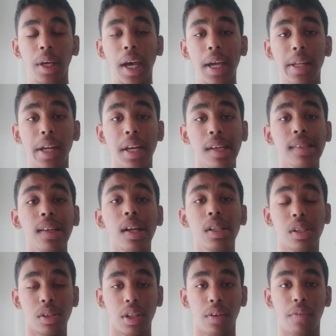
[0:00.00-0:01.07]
And it is
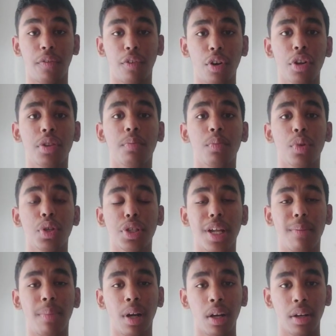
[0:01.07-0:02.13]
also the 4th most
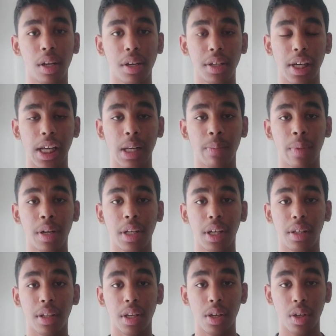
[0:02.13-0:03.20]
abundant element
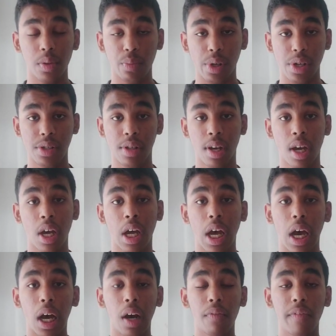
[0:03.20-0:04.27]
in the universe
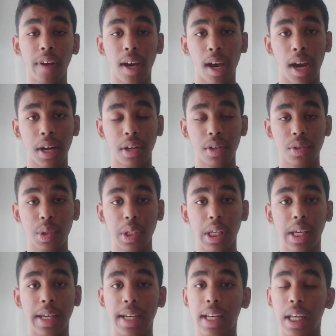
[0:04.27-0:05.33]
after hydrogen,
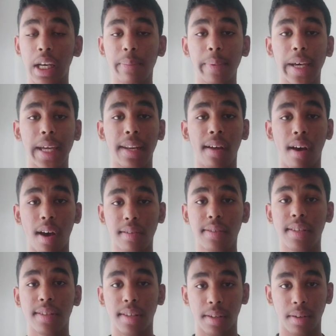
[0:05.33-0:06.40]
helium and
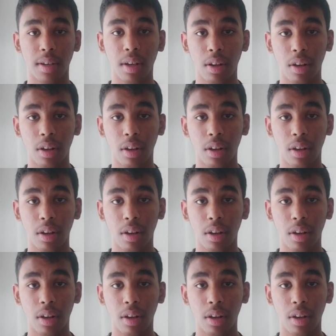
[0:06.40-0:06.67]
oxygen.